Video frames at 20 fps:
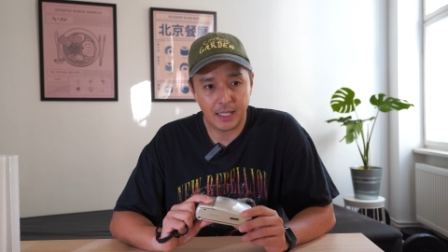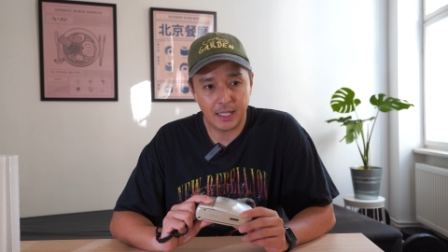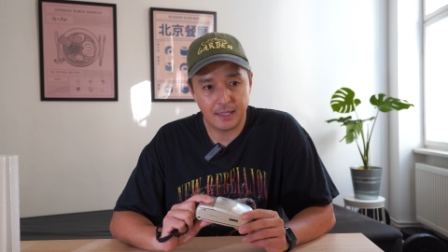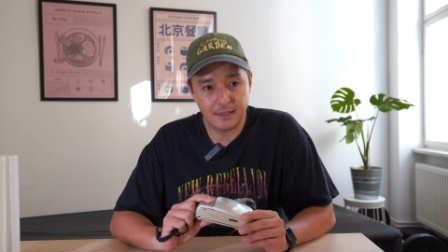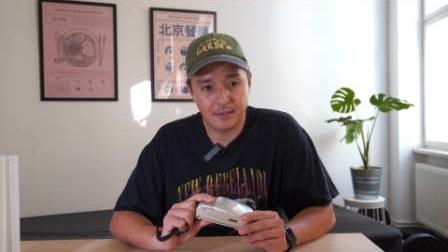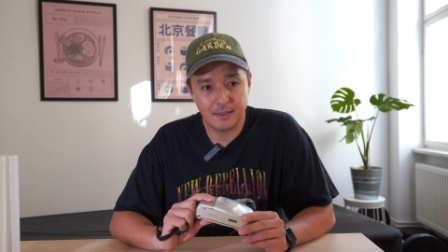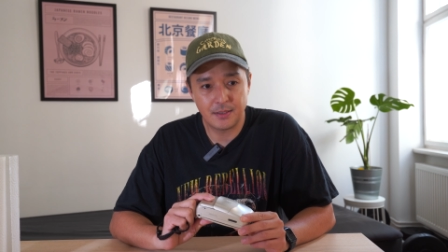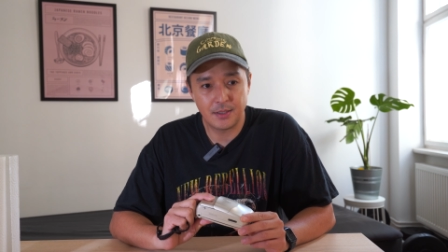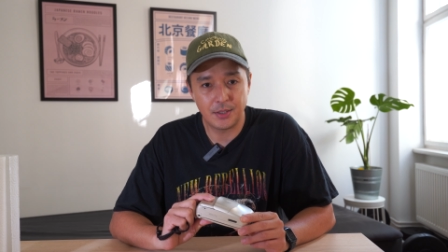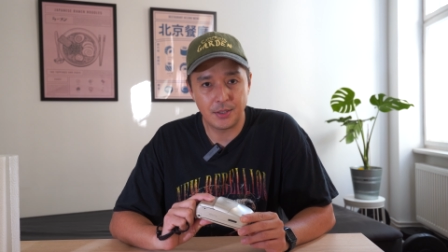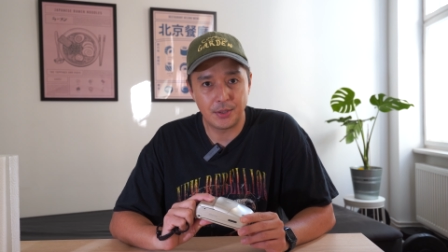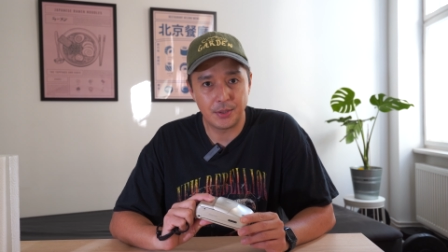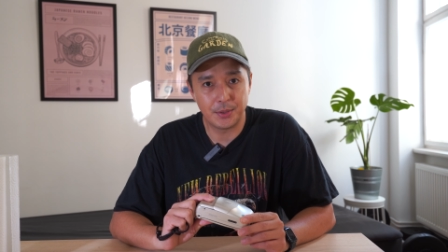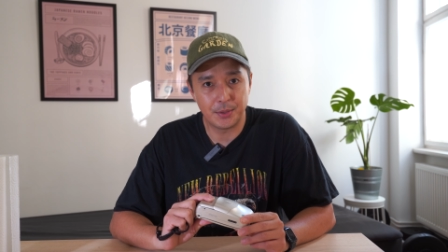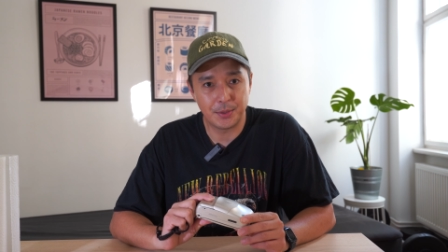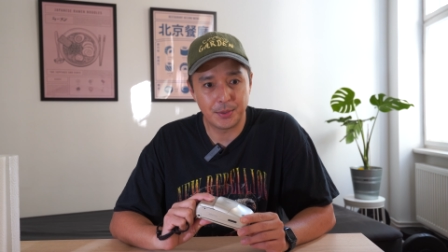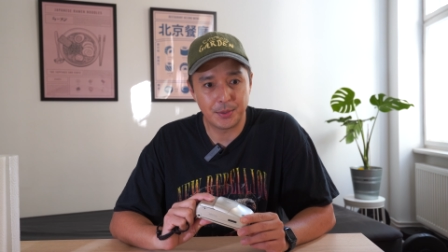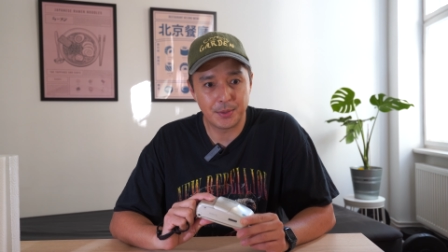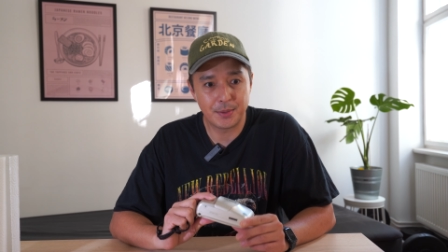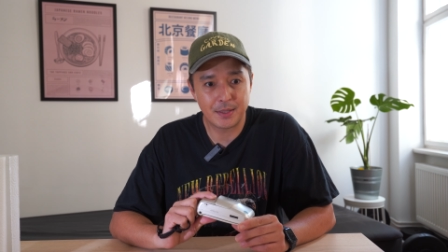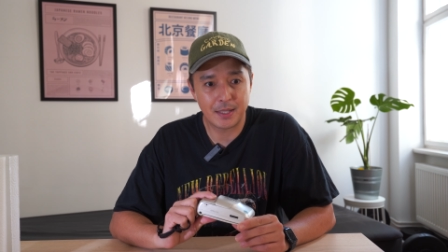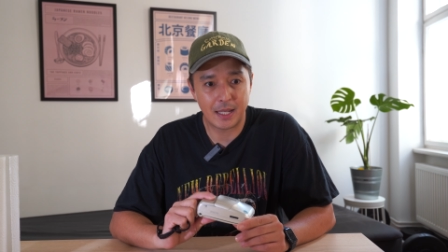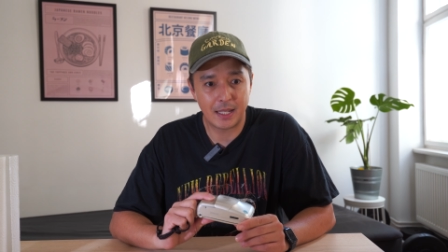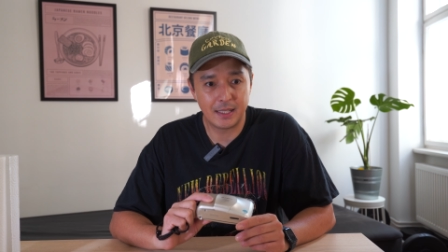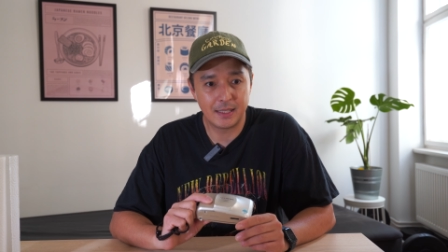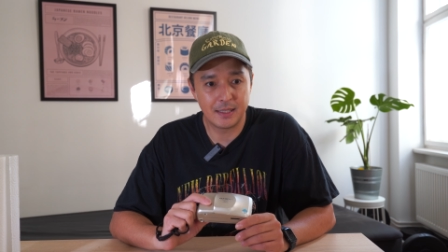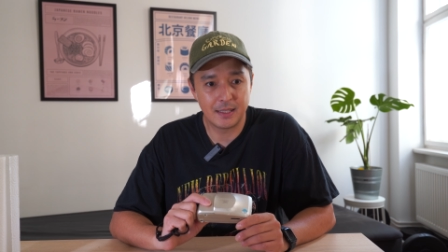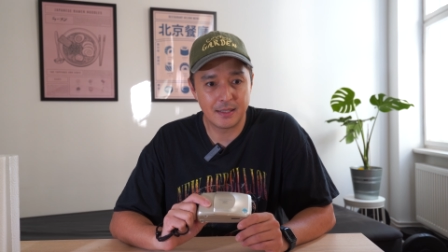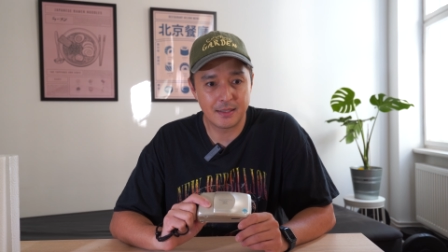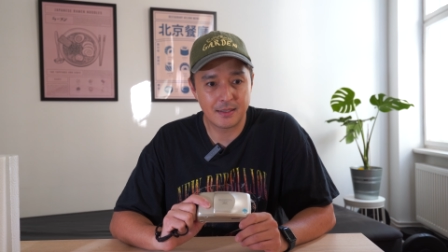easy to use
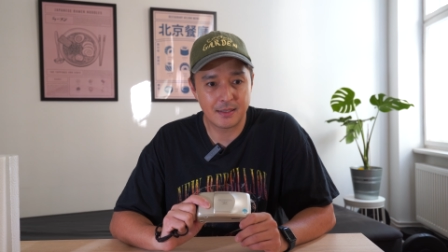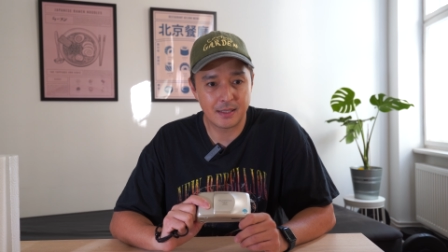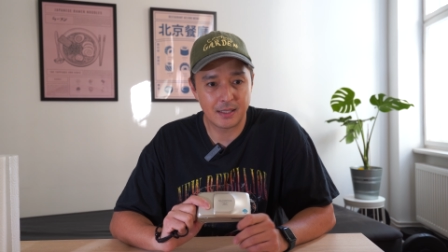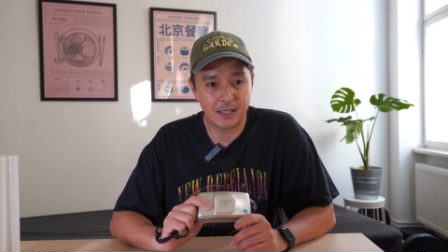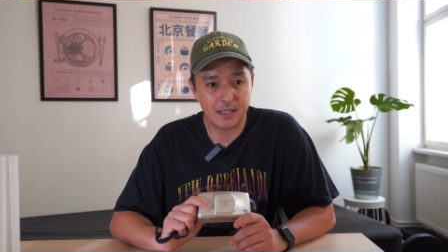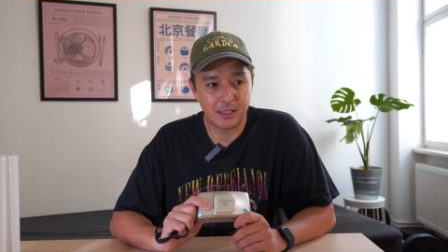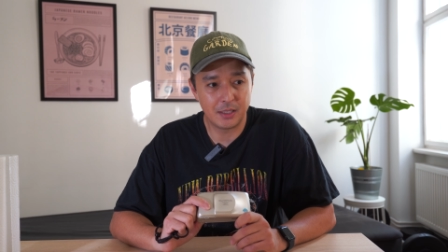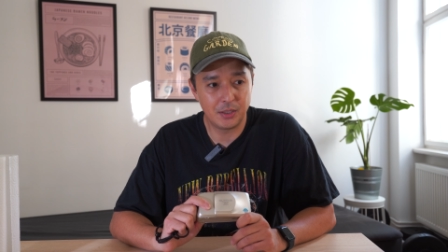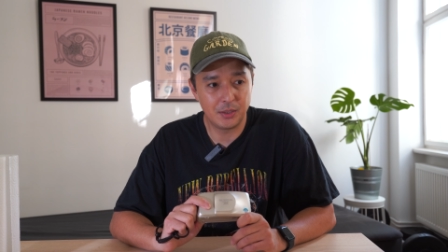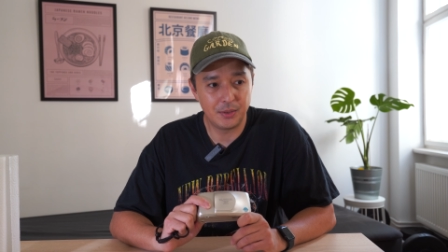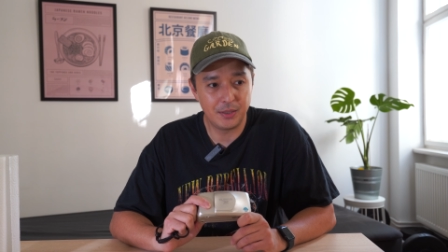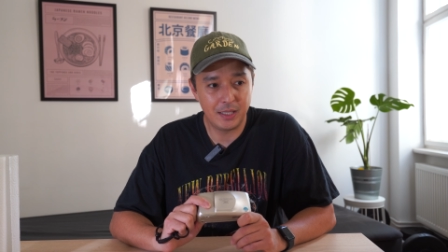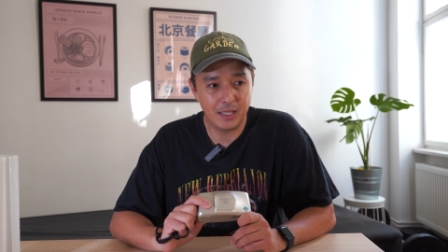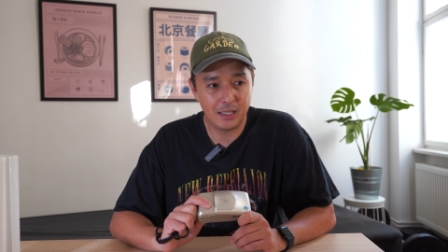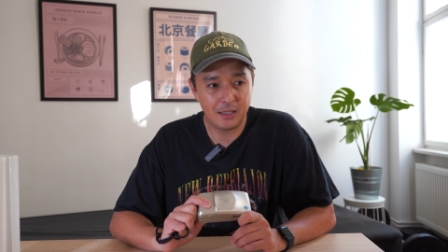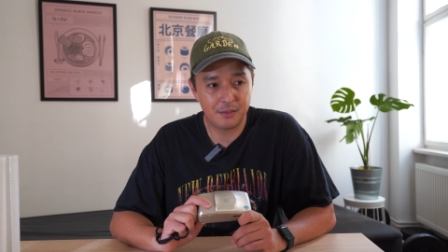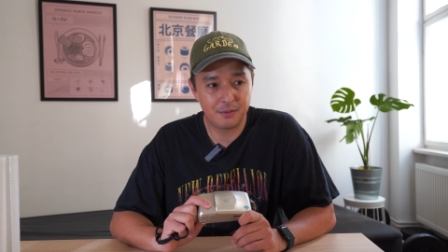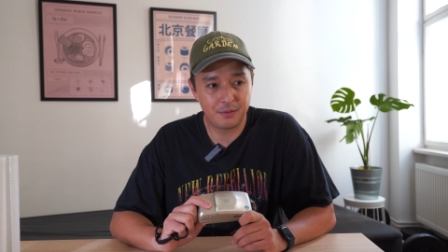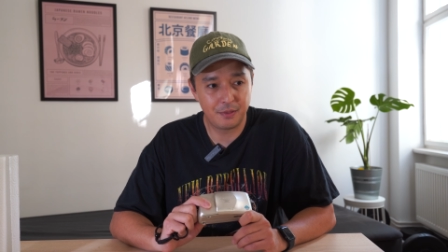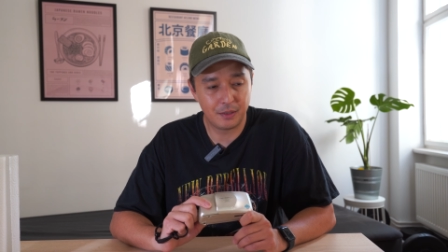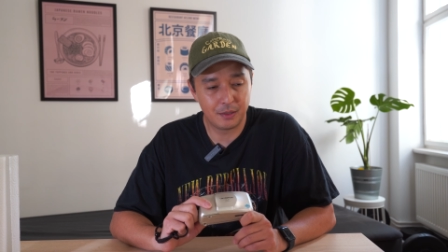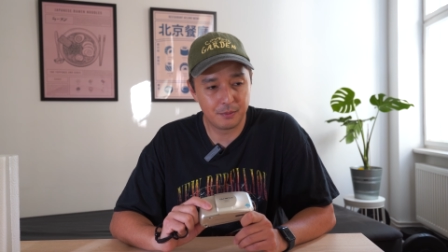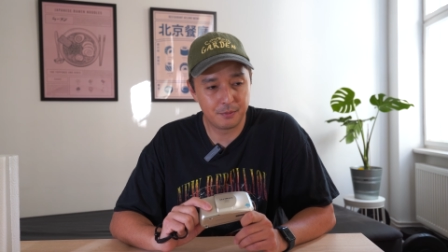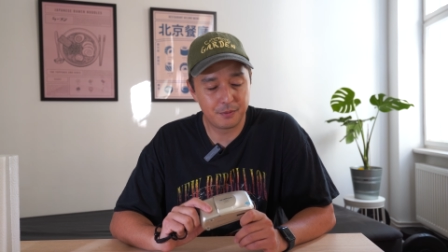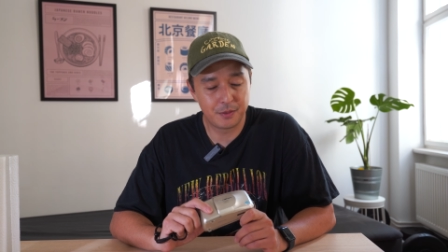in this unique film